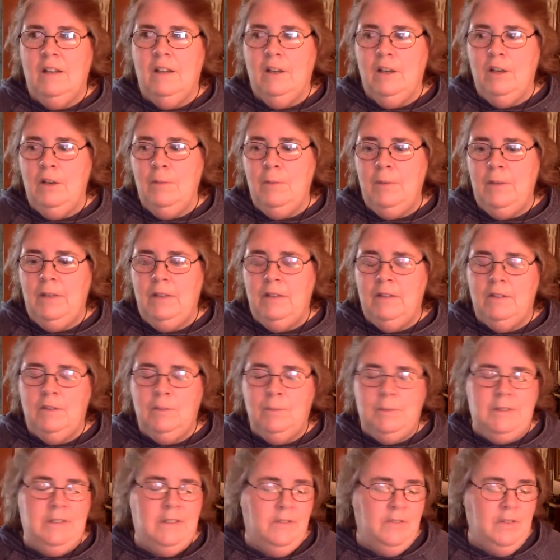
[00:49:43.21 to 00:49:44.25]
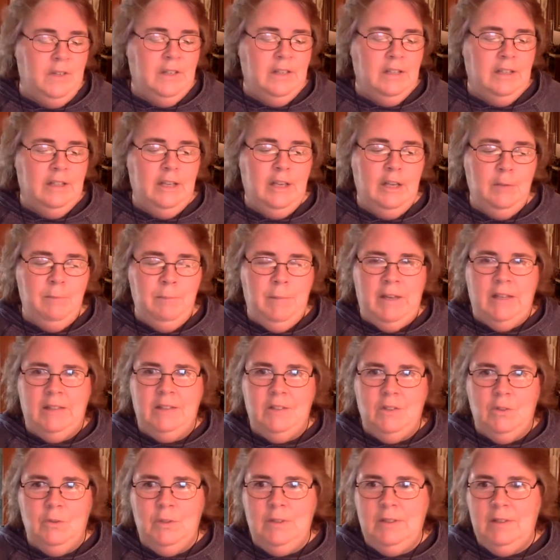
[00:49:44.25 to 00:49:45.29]
to be specifically
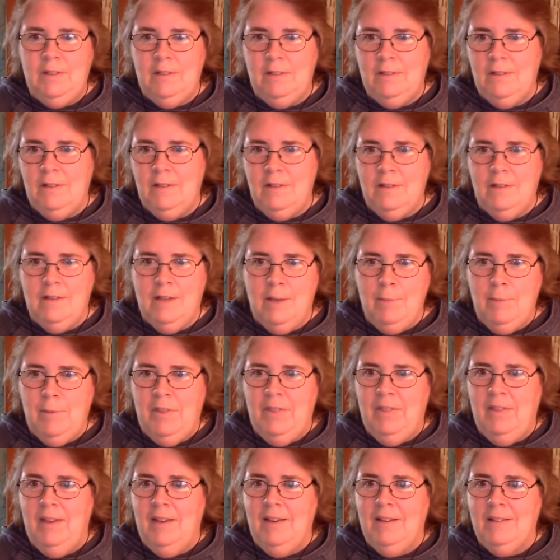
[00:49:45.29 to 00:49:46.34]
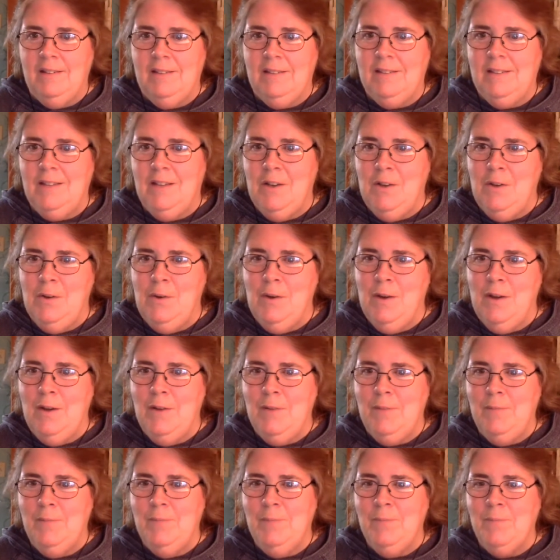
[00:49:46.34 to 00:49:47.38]
pest resistant type of things. So